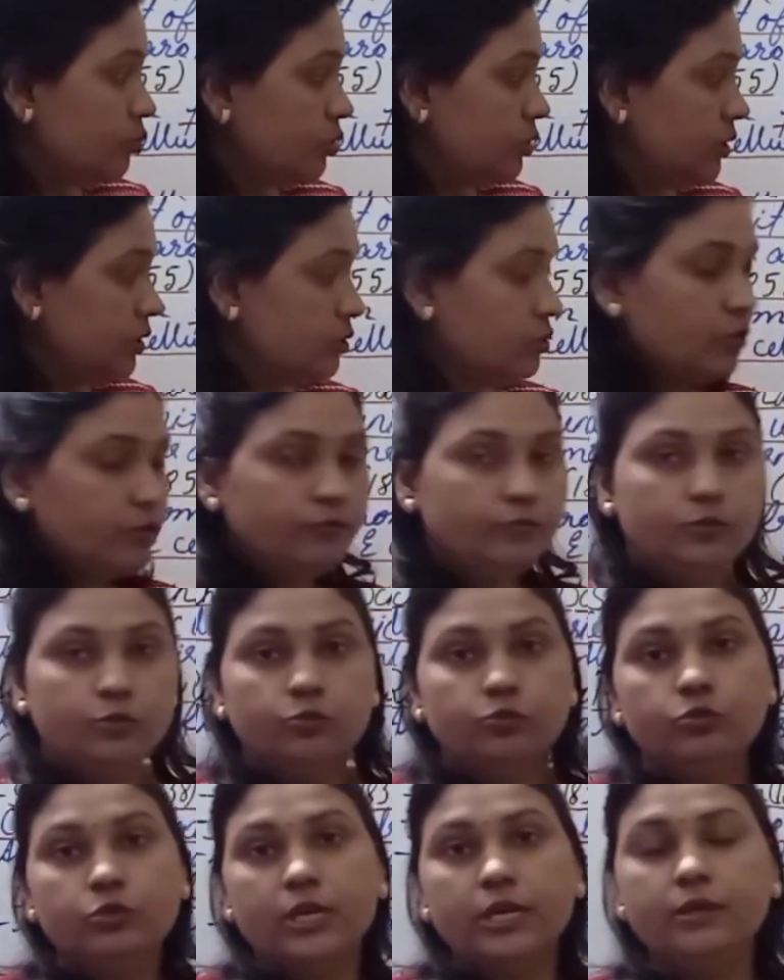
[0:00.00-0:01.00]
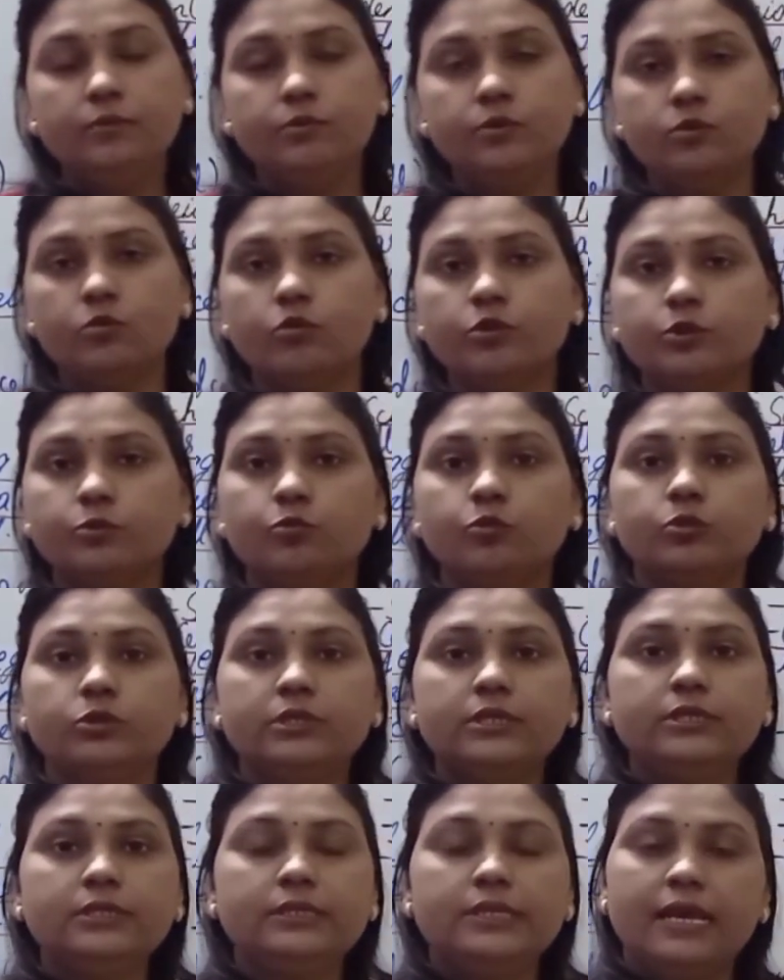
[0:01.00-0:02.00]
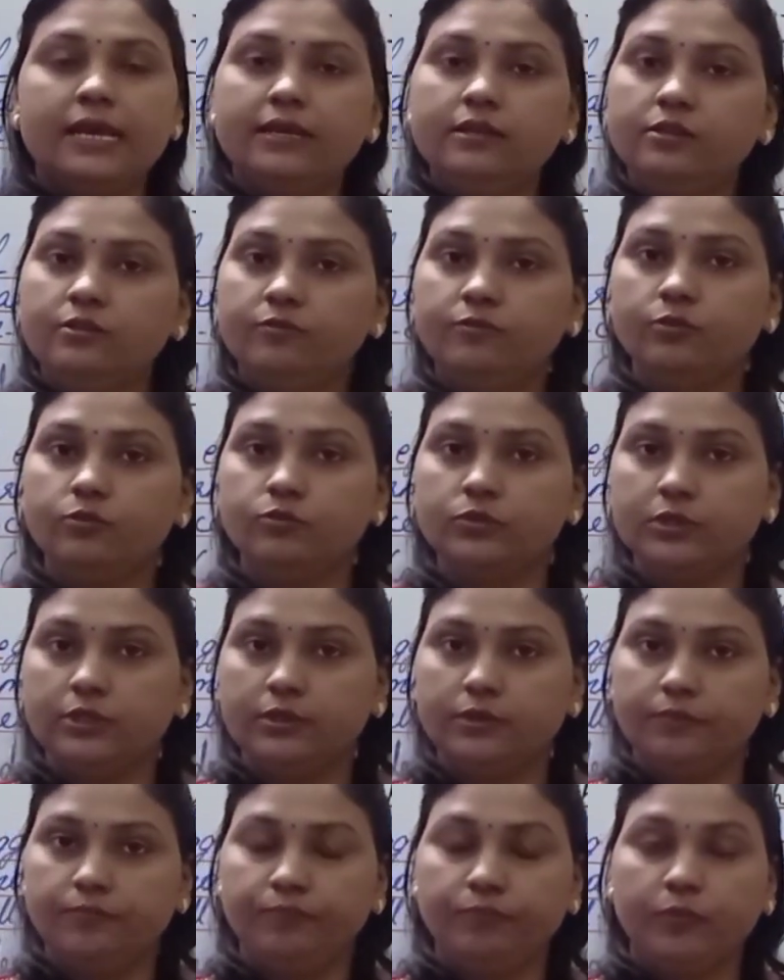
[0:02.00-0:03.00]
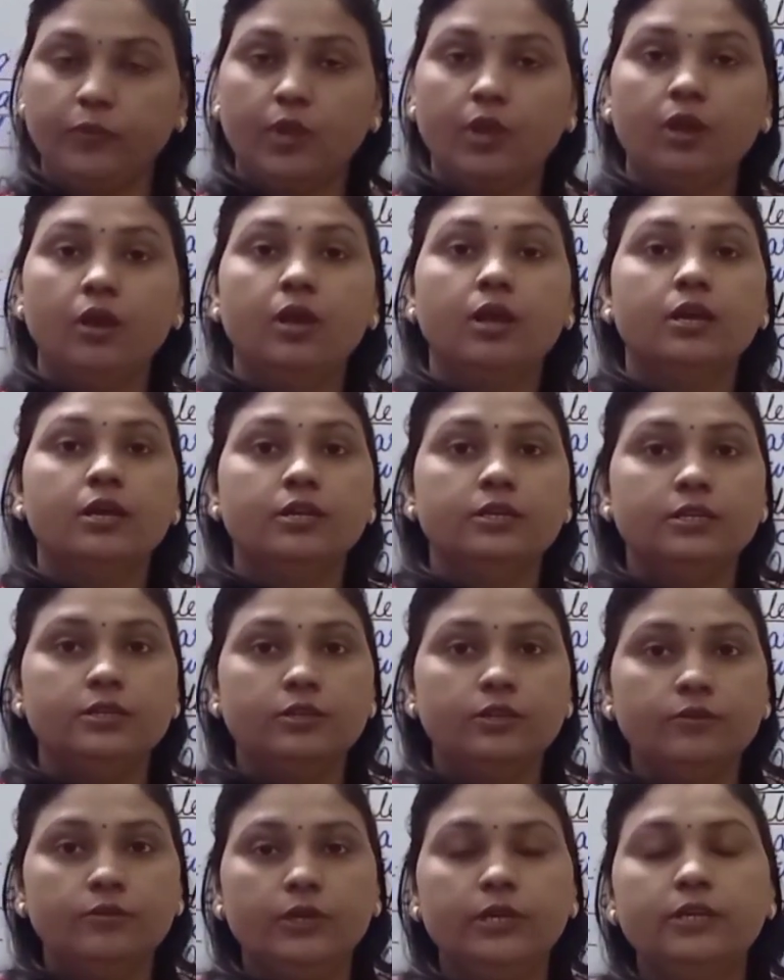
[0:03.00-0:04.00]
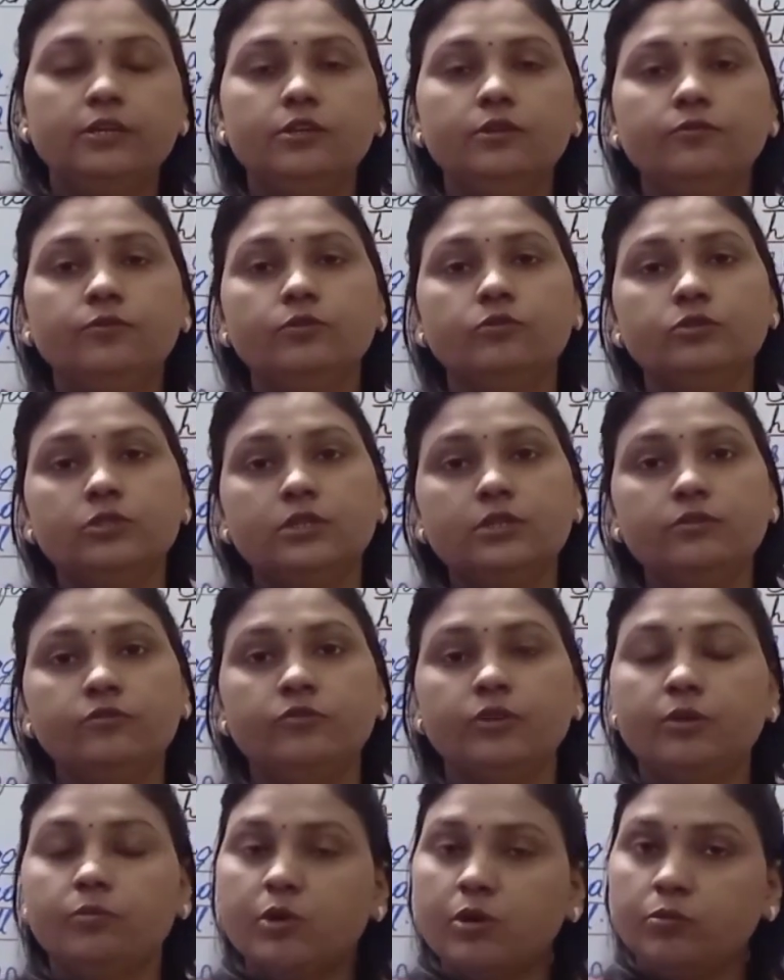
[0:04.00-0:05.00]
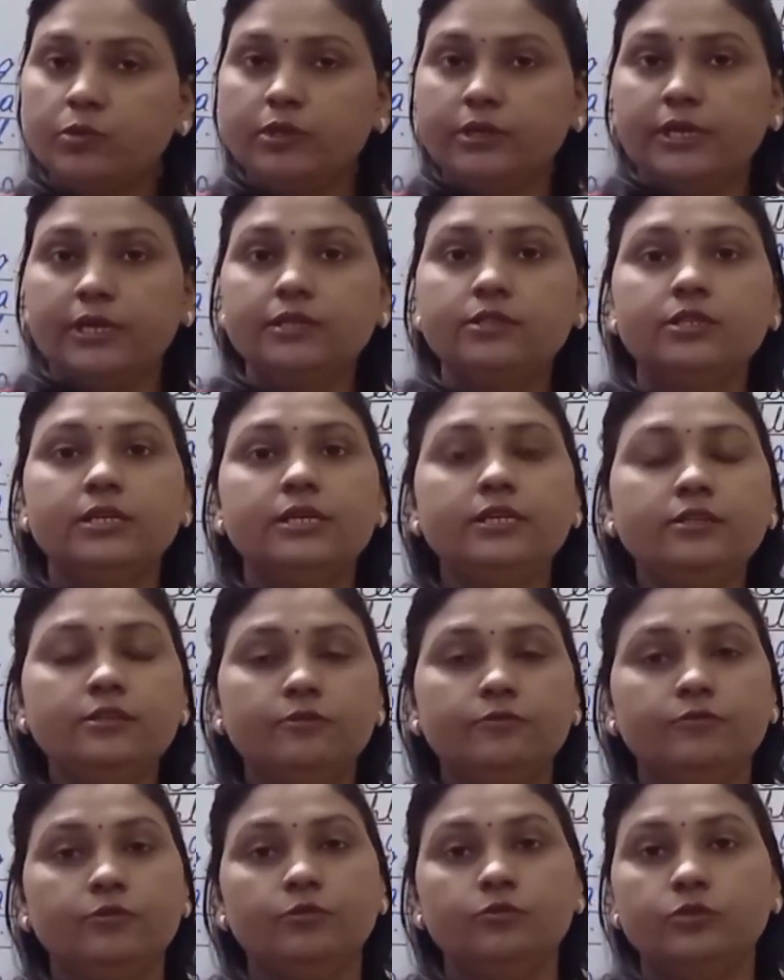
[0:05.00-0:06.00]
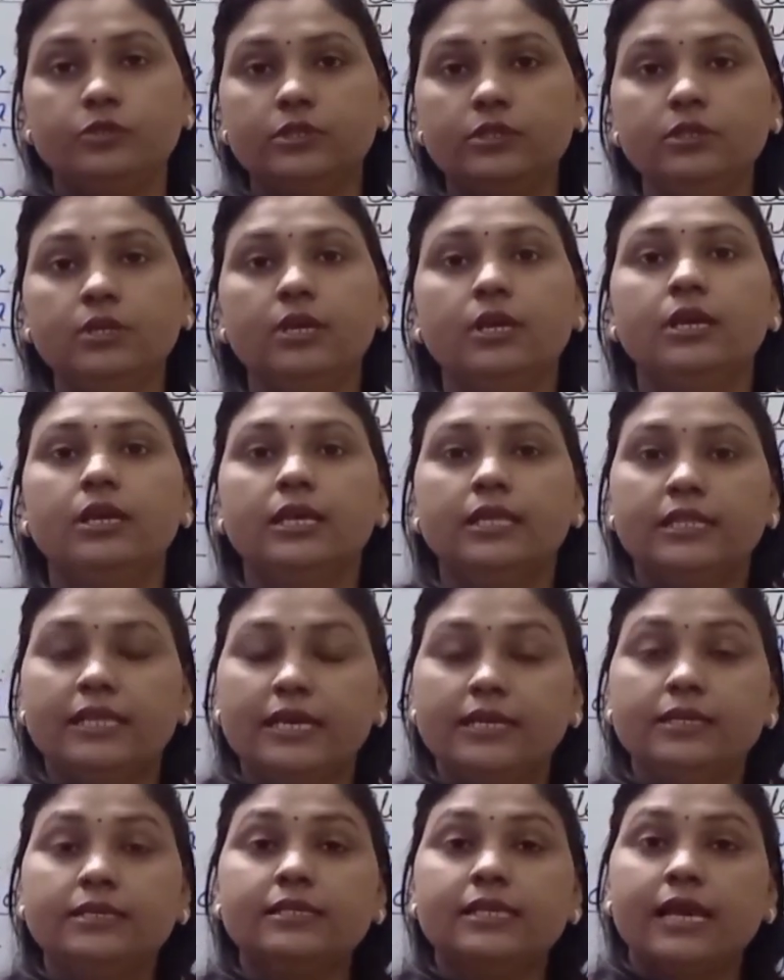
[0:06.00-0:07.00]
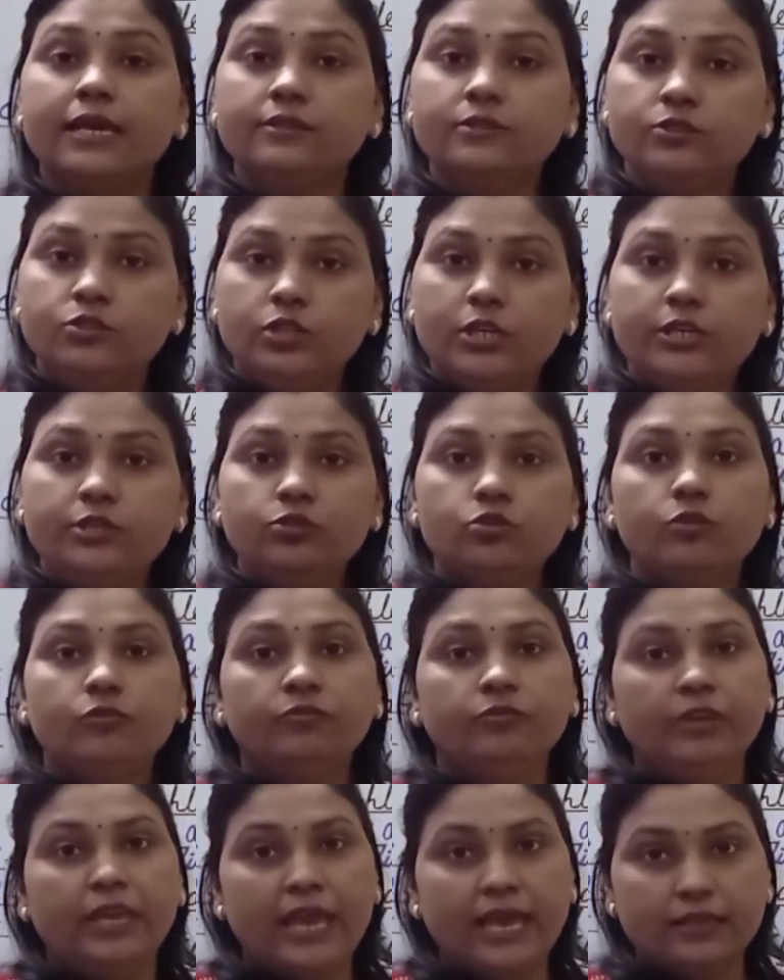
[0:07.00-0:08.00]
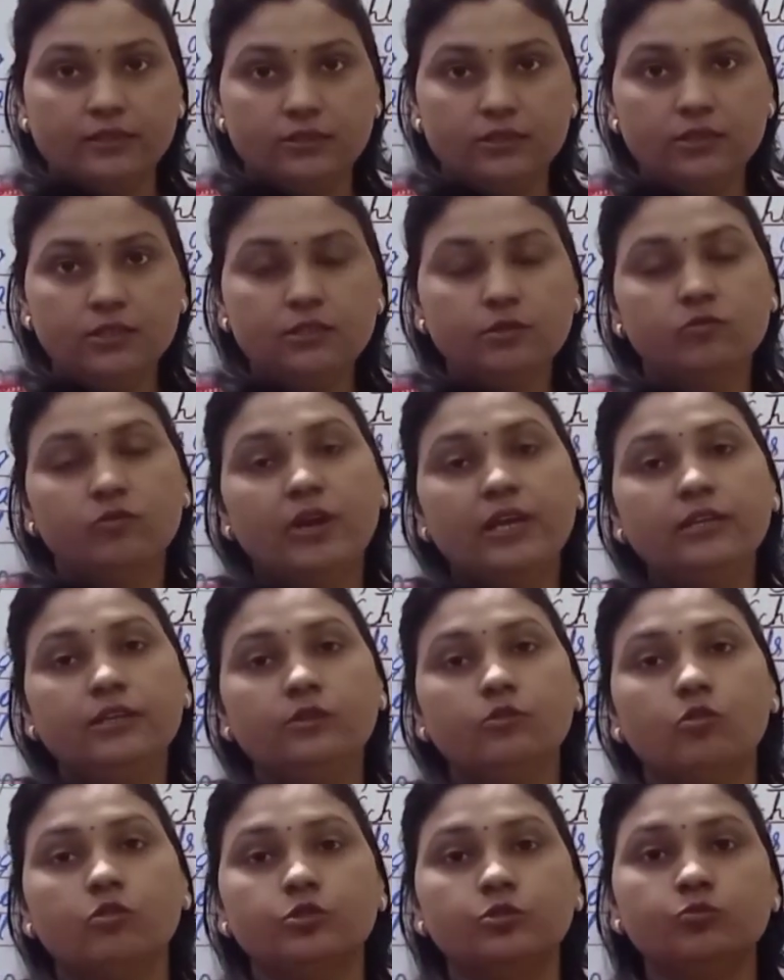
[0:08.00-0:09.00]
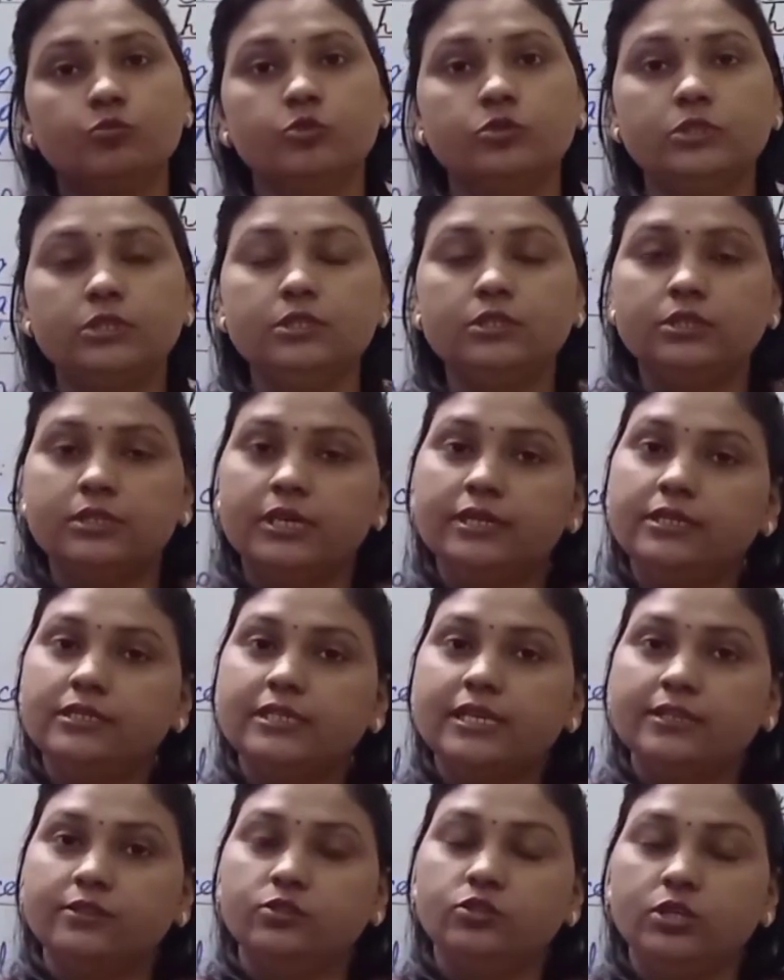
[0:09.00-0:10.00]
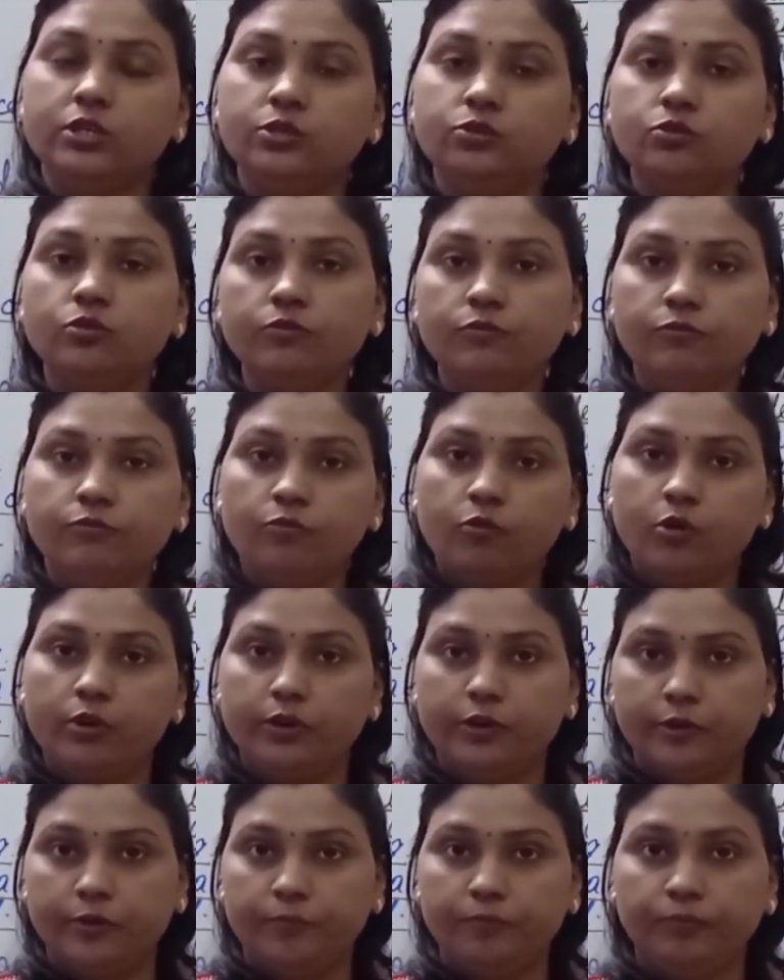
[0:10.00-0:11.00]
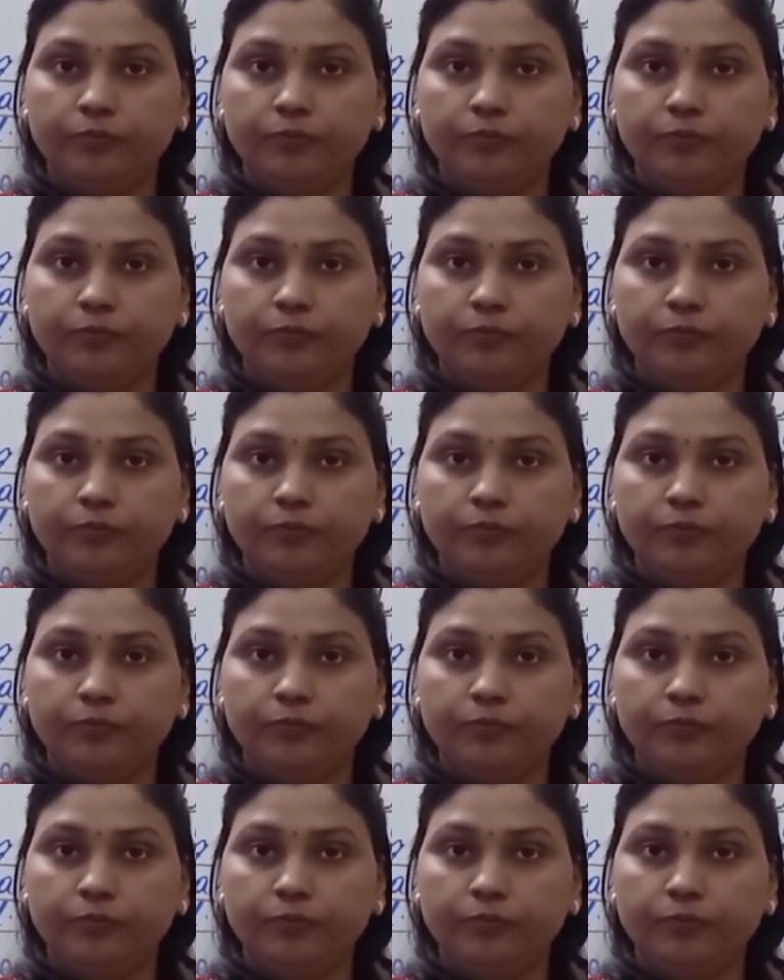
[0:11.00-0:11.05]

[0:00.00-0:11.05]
is of two types: osmosis and diffusion. In diffusion, remember that in diffusion there is exchange of gases, while in osmosis there is exchange of water.